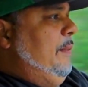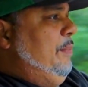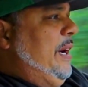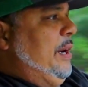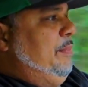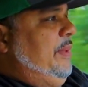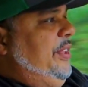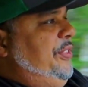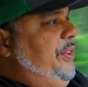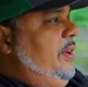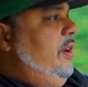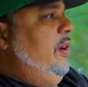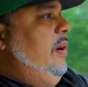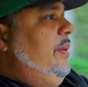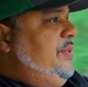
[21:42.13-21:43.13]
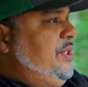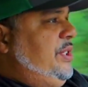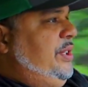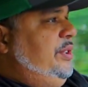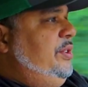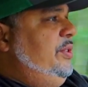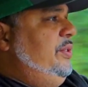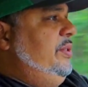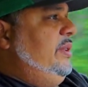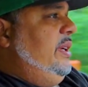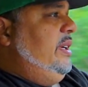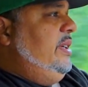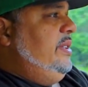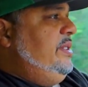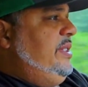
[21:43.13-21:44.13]
about a month ago, I was going to do
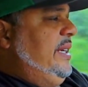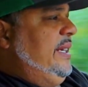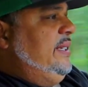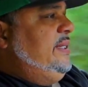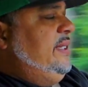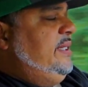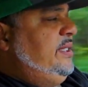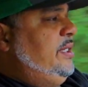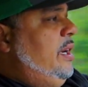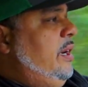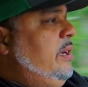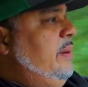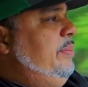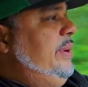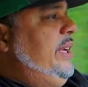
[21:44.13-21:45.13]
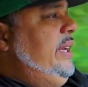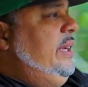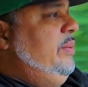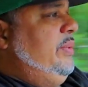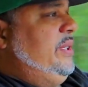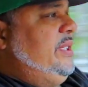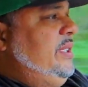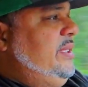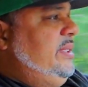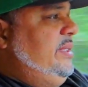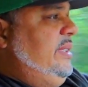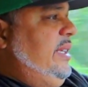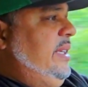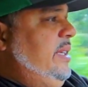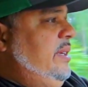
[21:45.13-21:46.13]
the Genesis Tonka breeding, which is
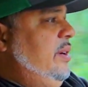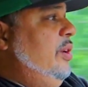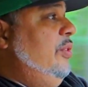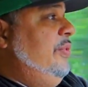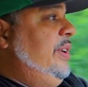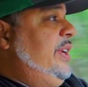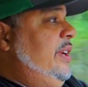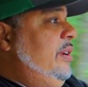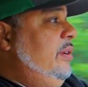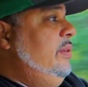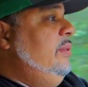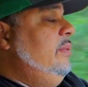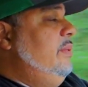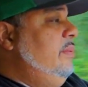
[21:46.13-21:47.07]
the overkill